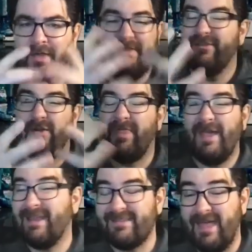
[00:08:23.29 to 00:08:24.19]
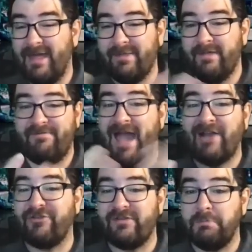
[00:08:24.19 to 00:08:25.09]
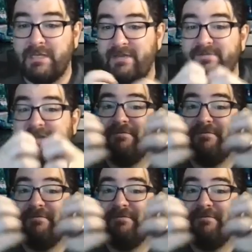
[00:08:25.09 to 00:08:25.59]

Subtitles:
These are things that the fascists believe